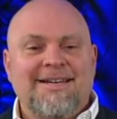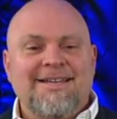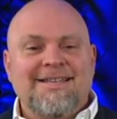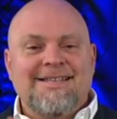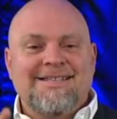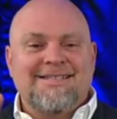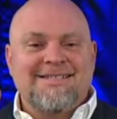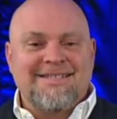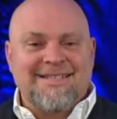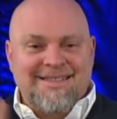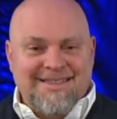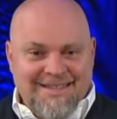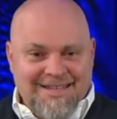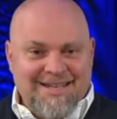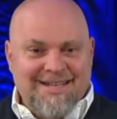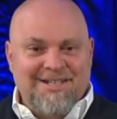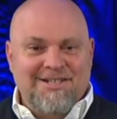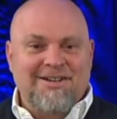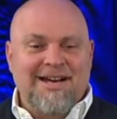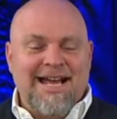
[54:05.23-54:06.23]
This is a
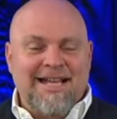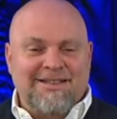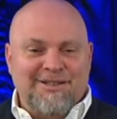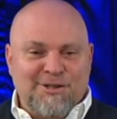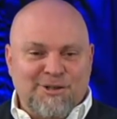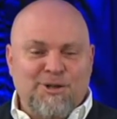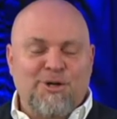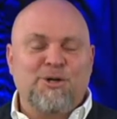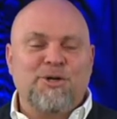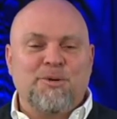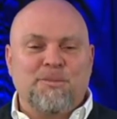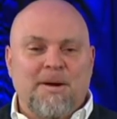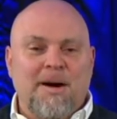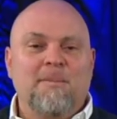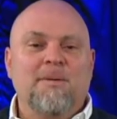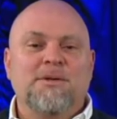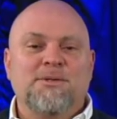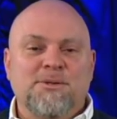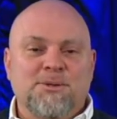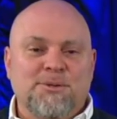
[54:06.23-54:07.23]
theater at their local
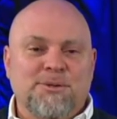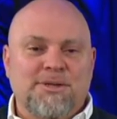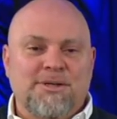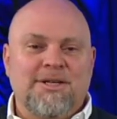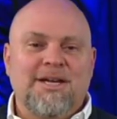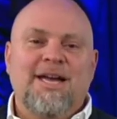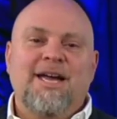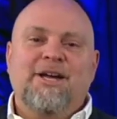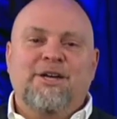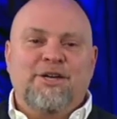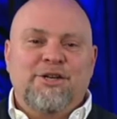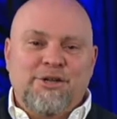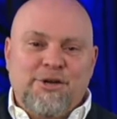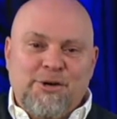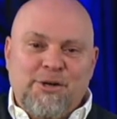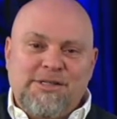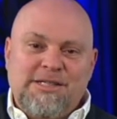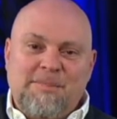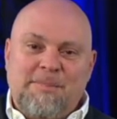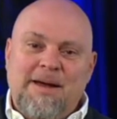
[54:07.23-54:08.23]
public school. You
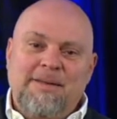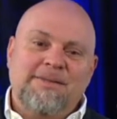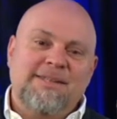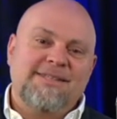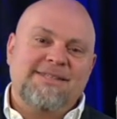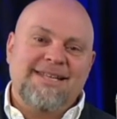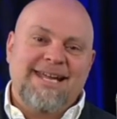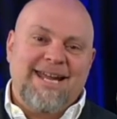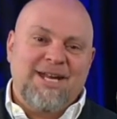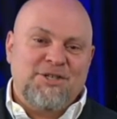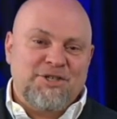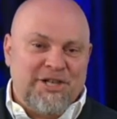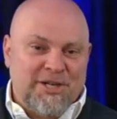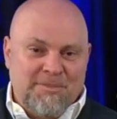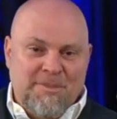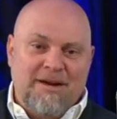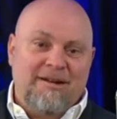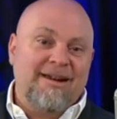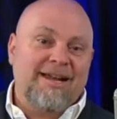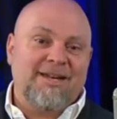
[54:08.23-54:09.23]
notice up on the stage an
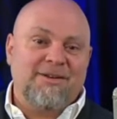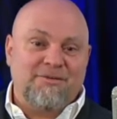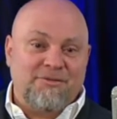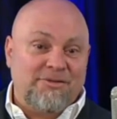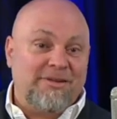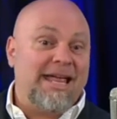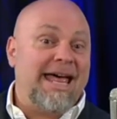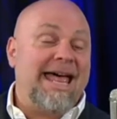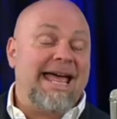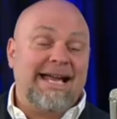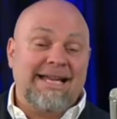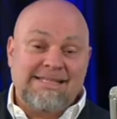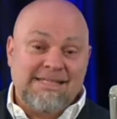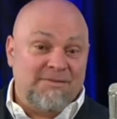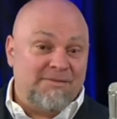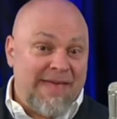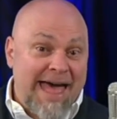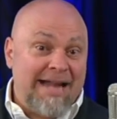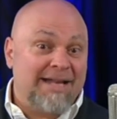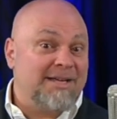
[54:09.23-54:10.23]
American flag, as
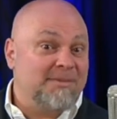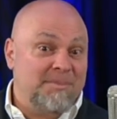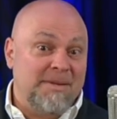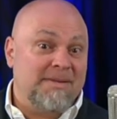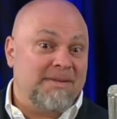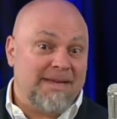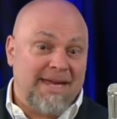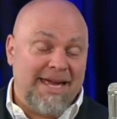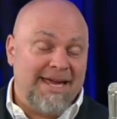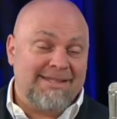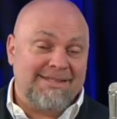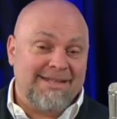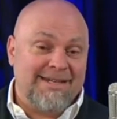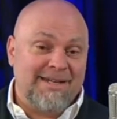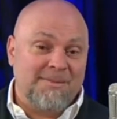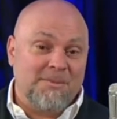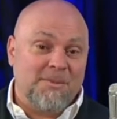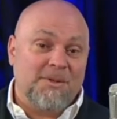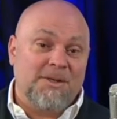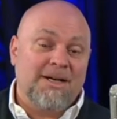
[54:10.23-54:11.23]
if that could be the case
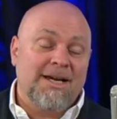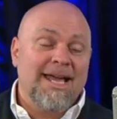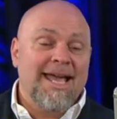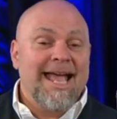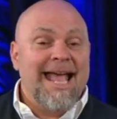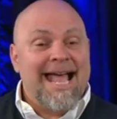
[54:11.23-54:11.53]
anymore.